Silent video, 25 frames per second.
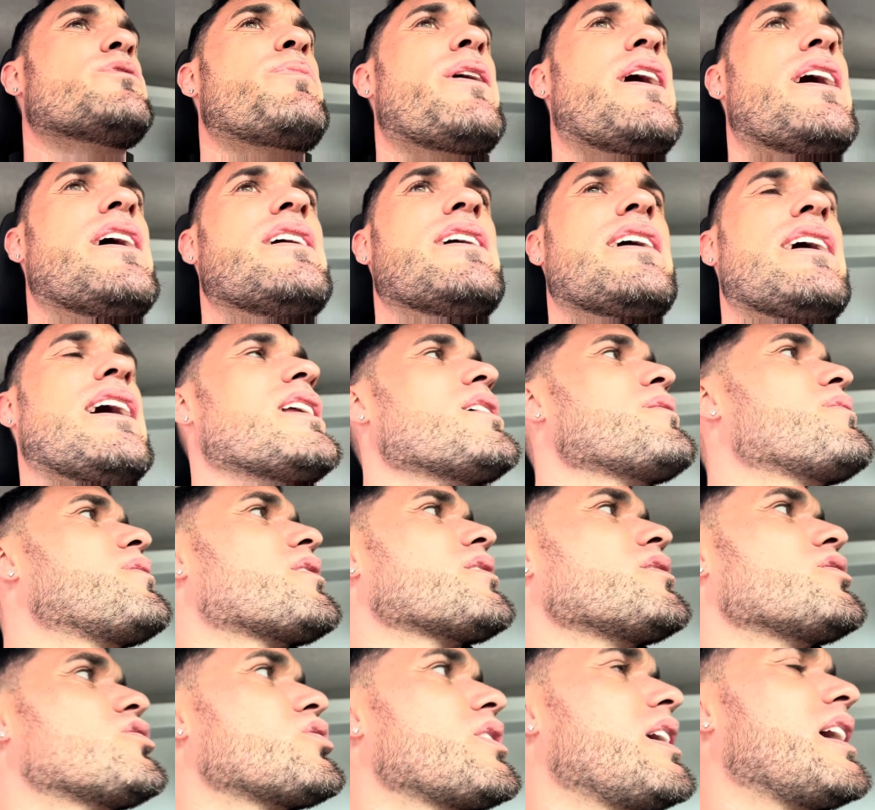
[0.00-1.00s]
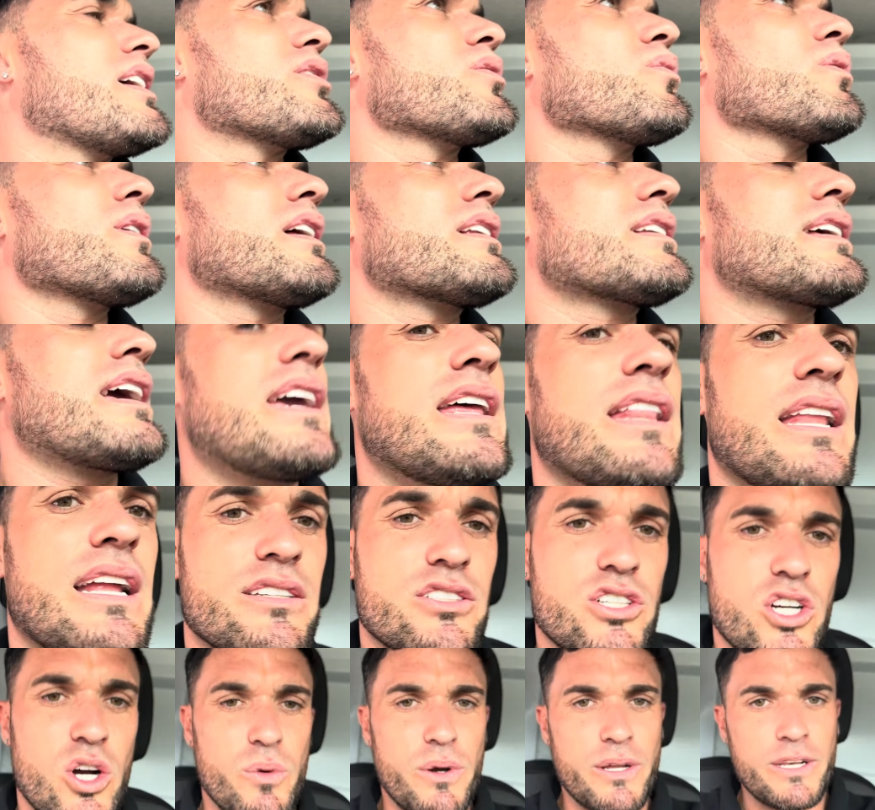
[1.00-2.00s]
better you can if you can try to get your
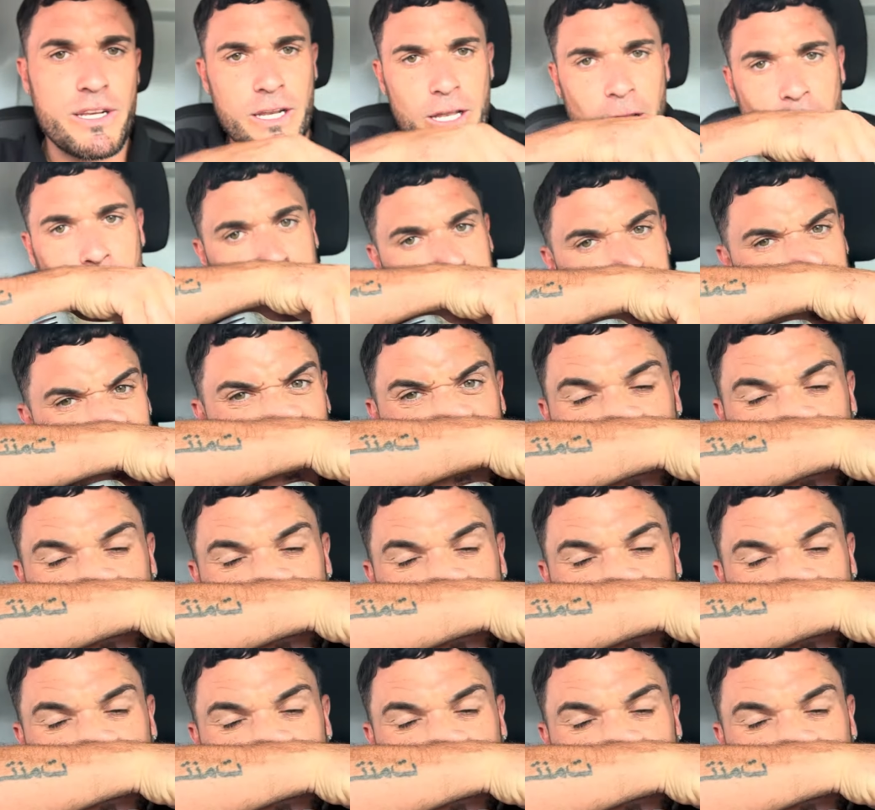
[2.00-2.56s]
lads going. And like I say,